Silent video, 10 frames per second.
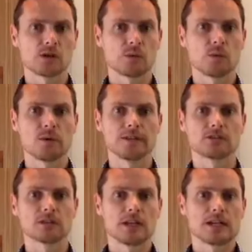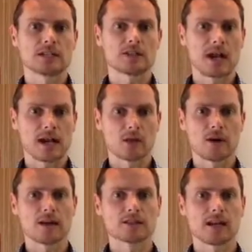we always tailor
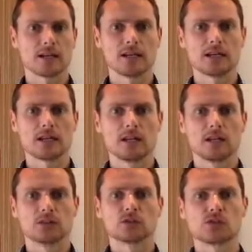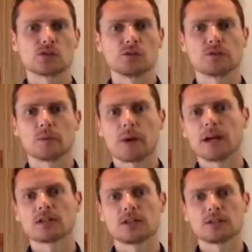our technique to suit the
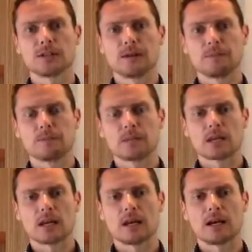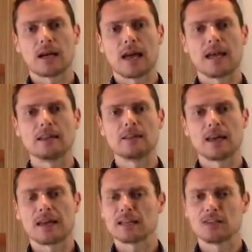patient and
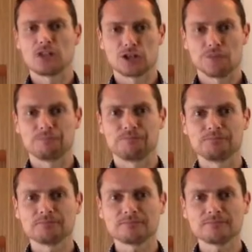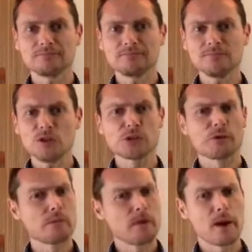their condition. So
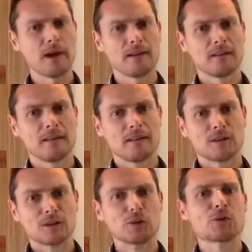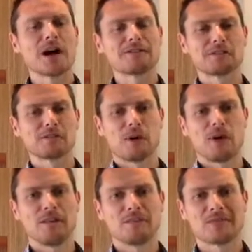remember, look after your
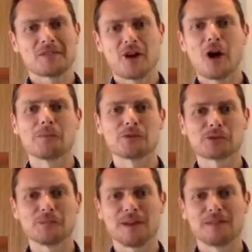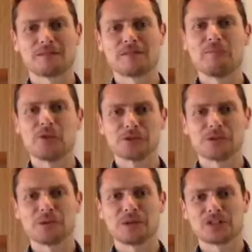spine. I'm Dr. Ben from
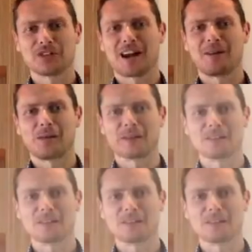Mornington Peninsula Chiropractic